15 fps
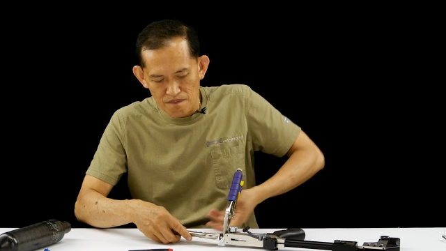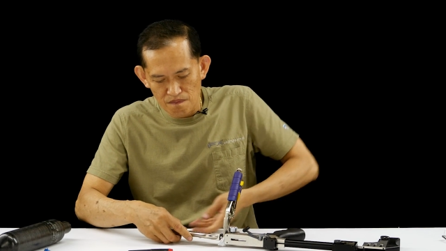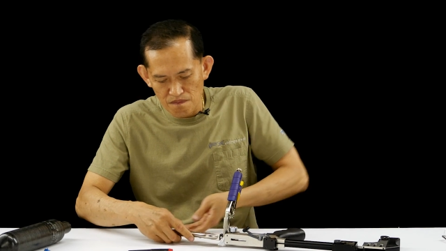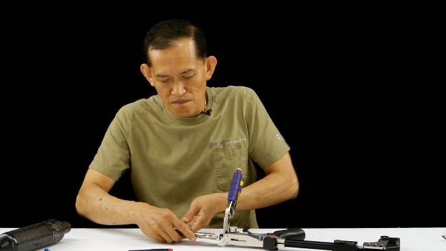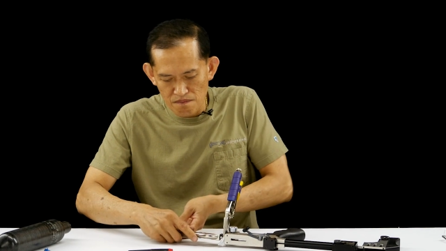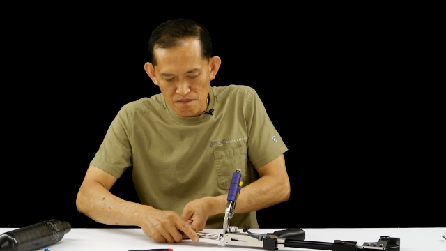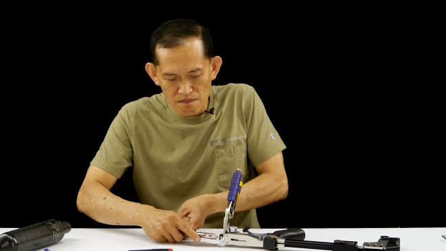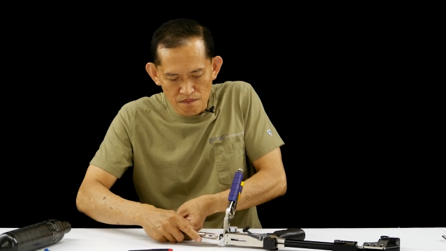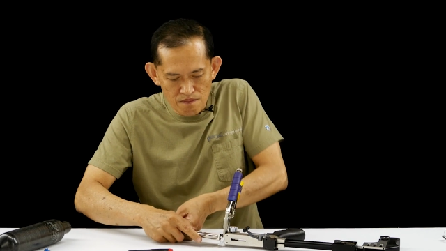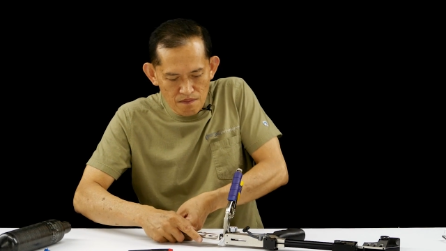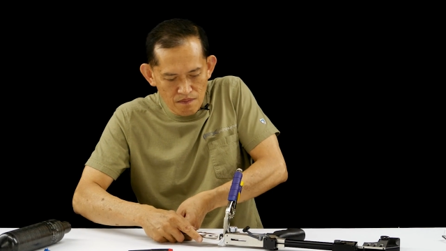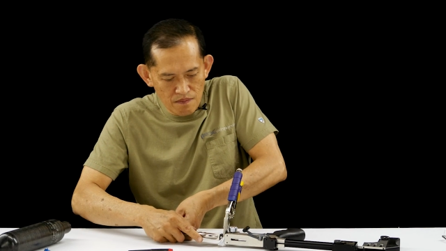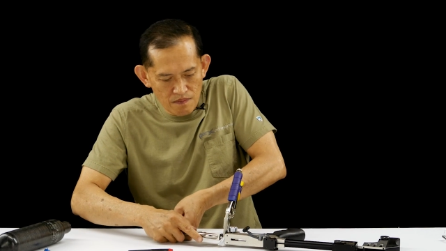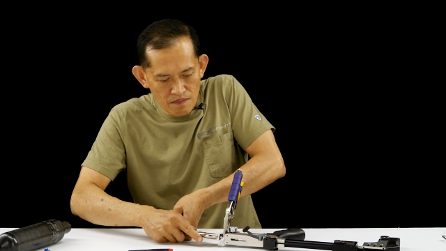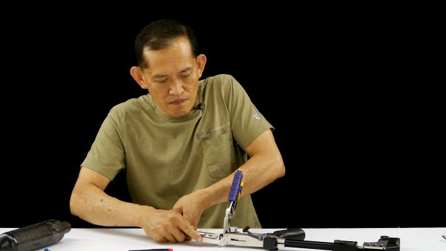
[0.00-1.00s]

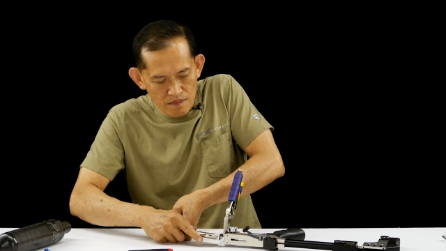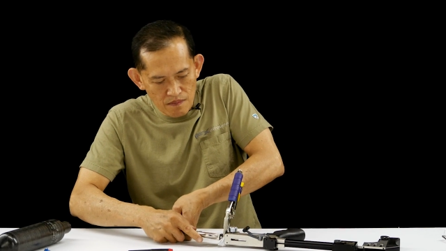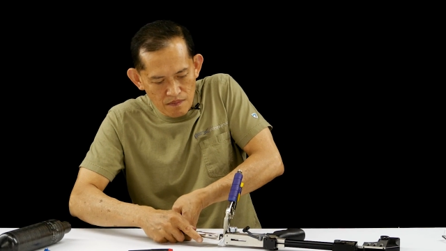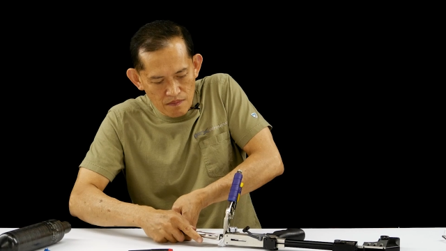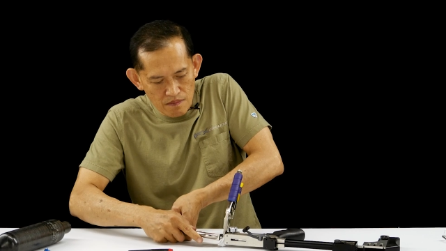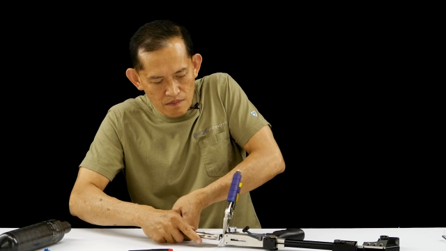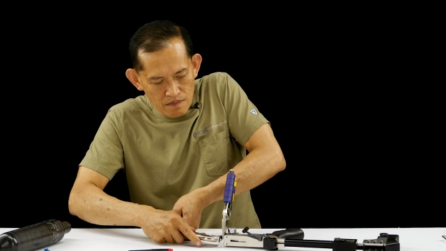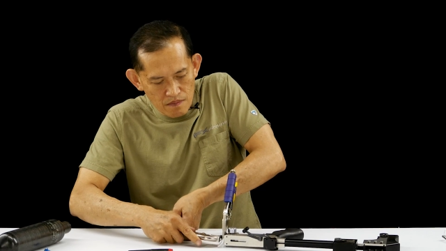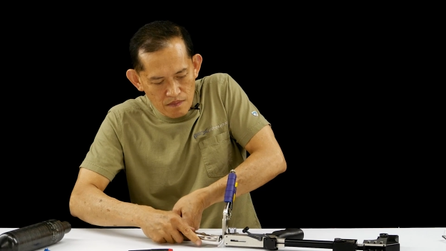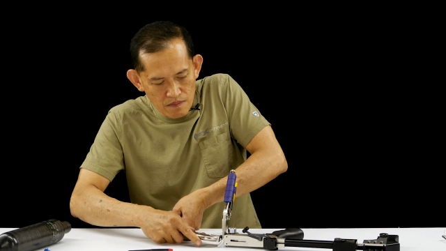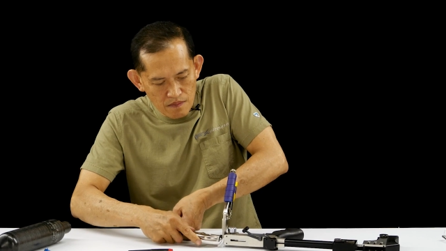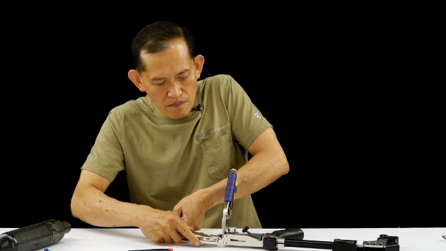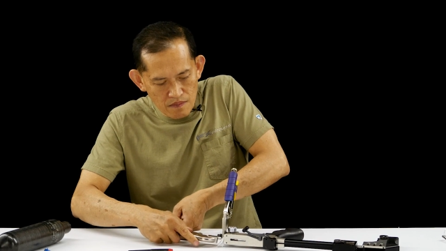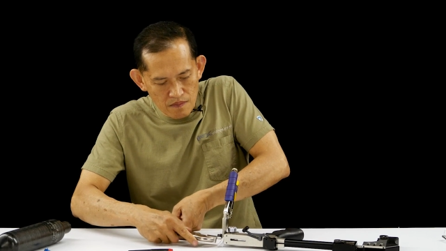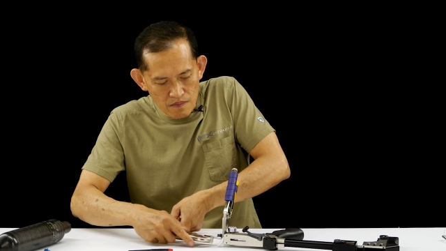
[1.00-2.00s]

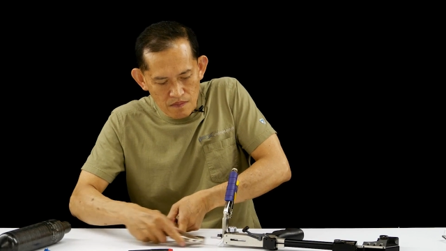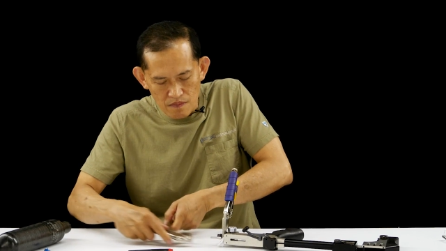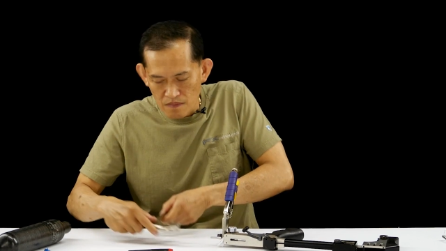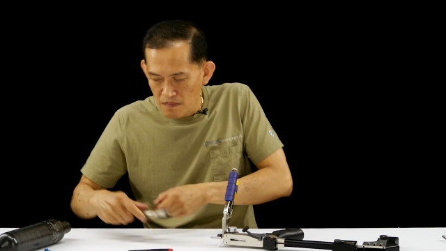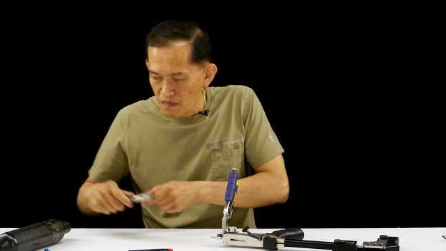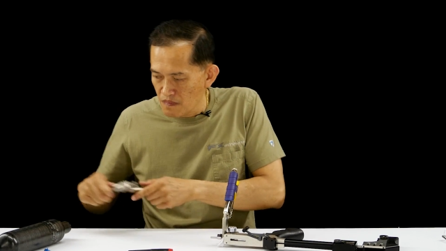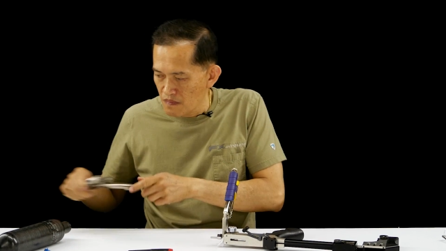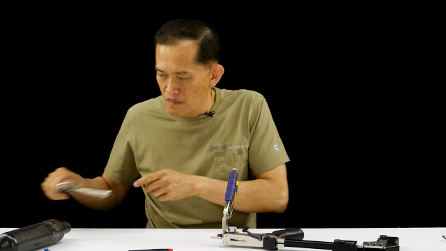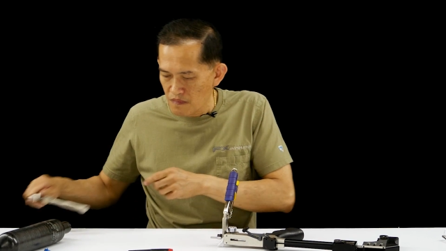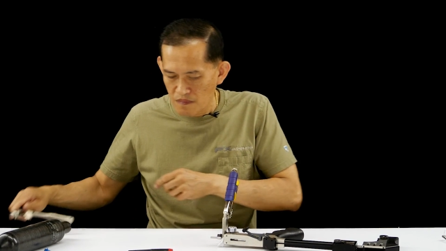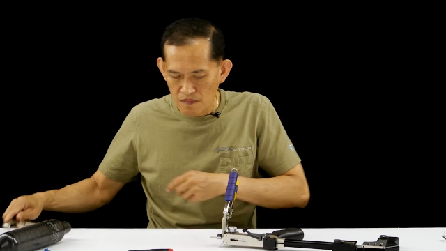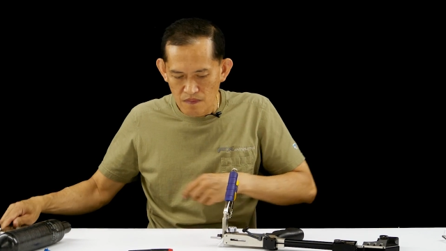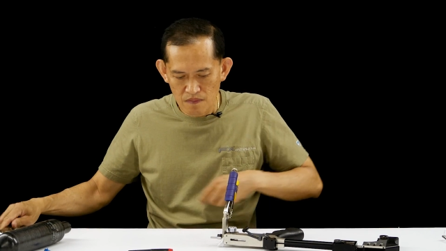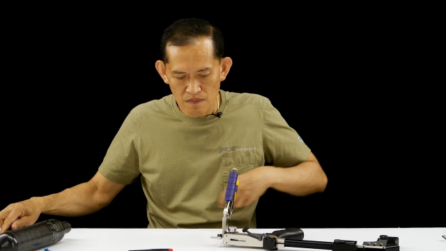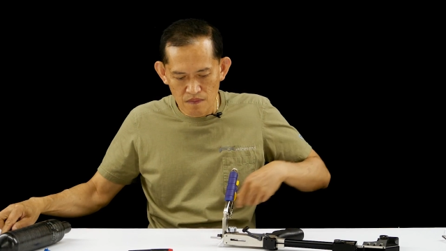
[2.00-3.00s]

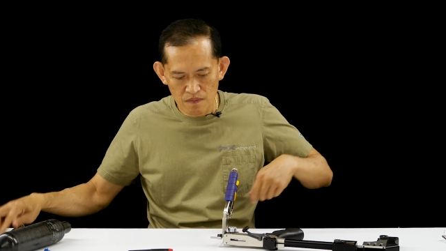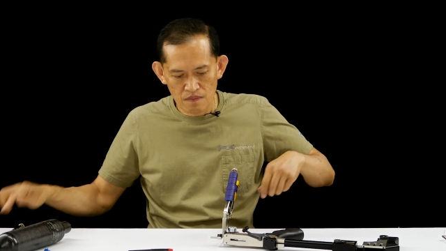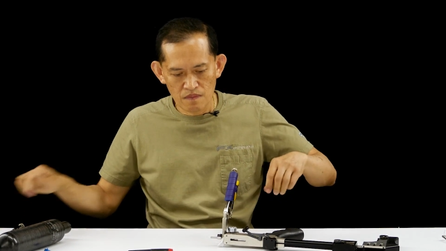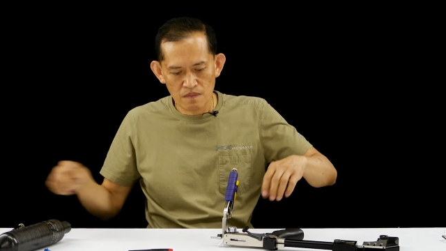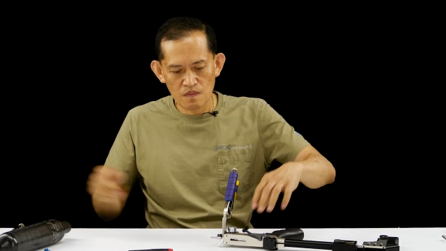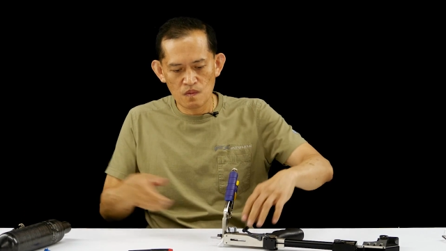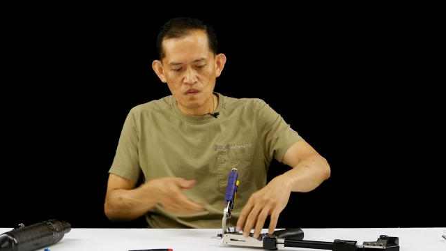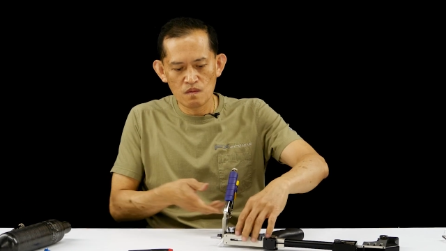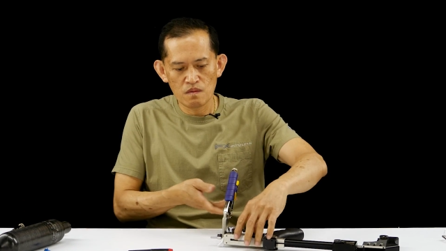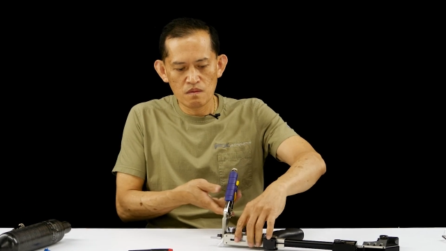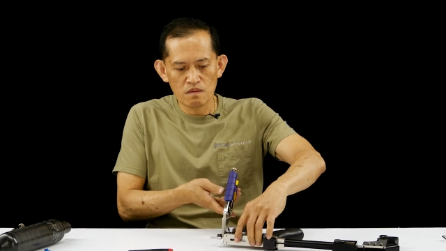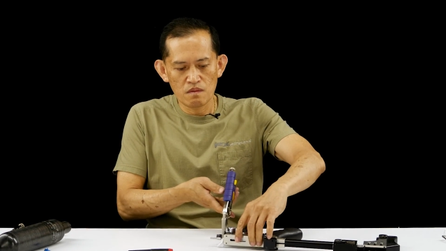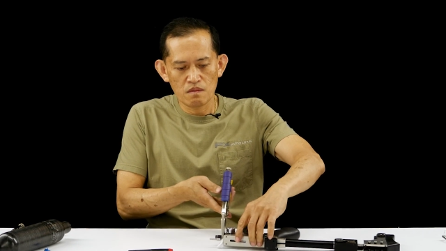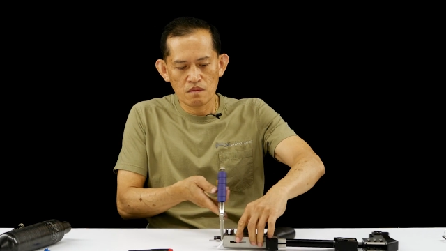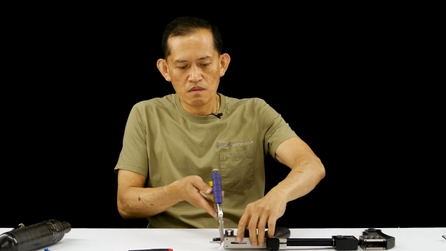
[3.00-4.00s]

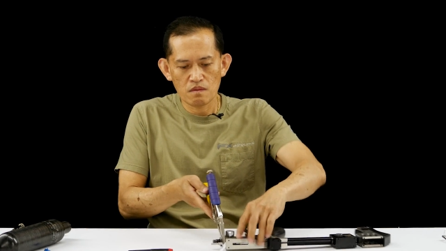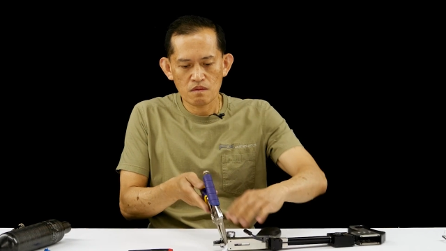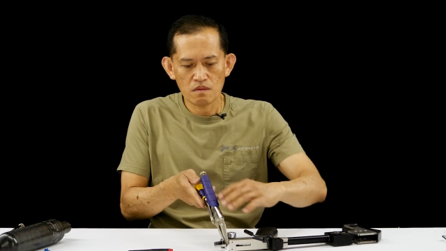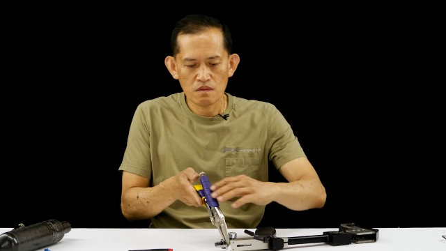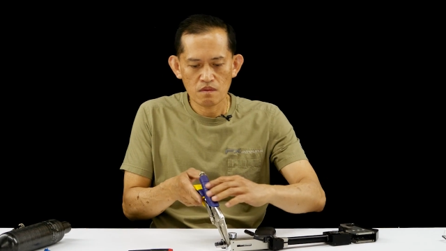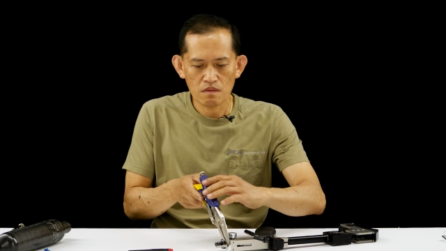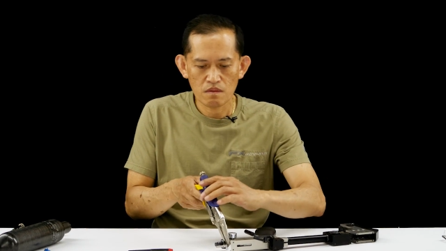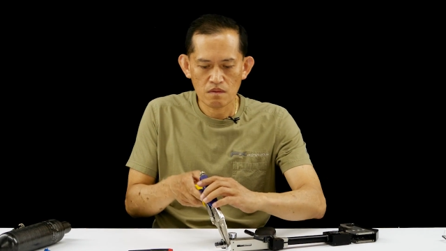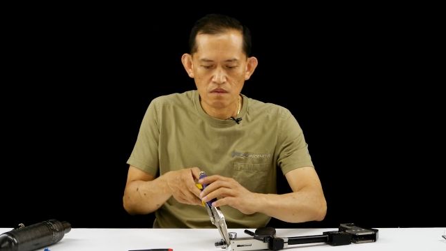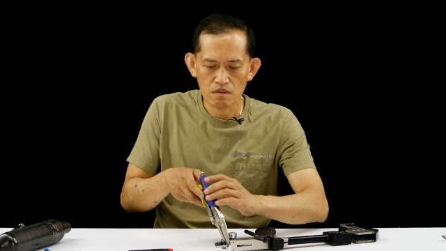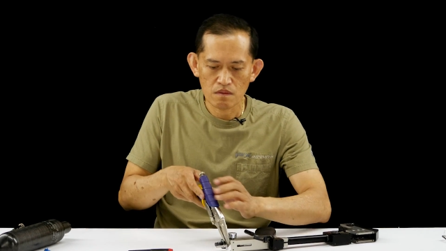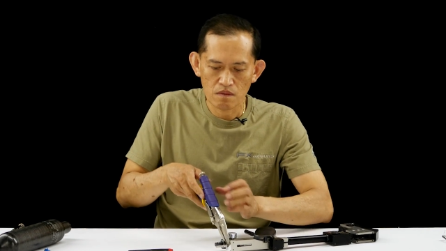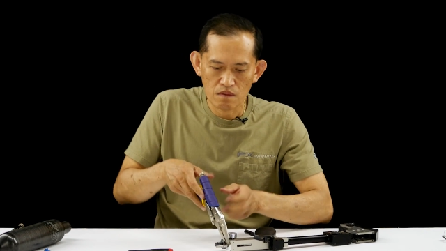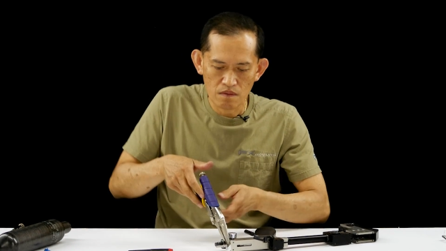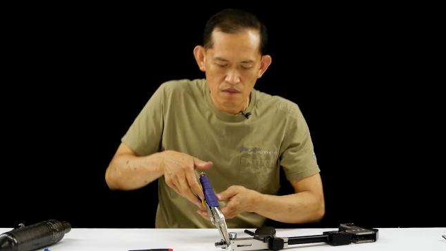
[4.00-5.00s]

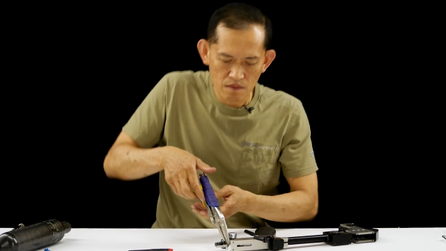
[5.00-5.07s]
[no speech]